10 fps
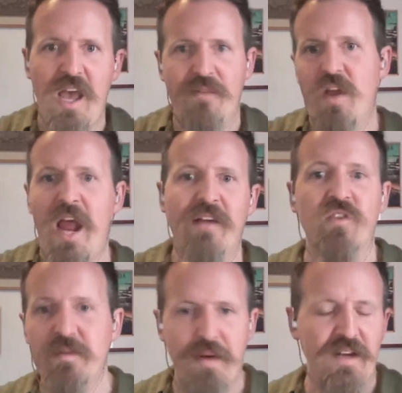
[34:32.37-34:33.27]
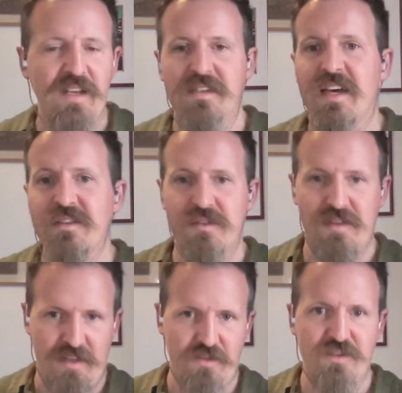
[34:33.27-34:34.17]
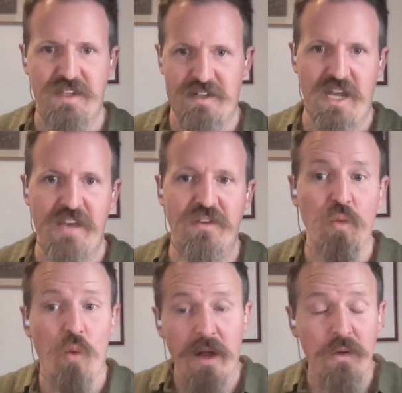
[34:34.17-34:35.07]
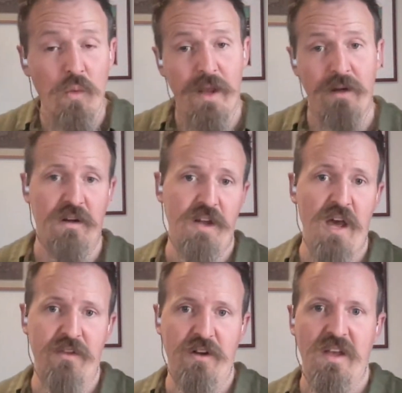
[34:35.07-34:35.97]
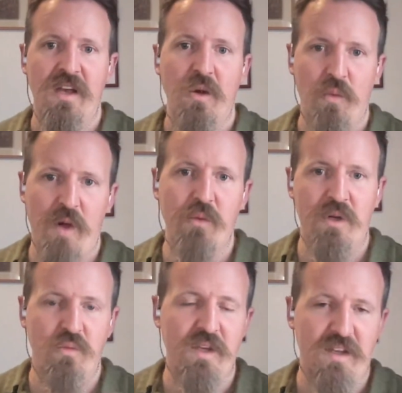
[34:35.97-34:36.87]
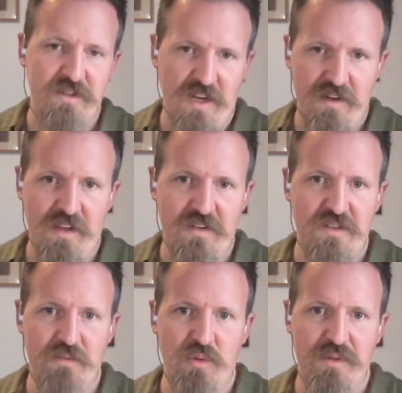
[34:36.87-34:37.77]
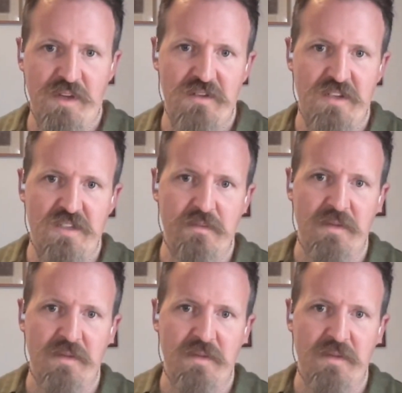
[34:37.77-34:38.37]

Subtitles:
Everybody does this in life in one way or another. Why wouldn't we extend that to someone with autism?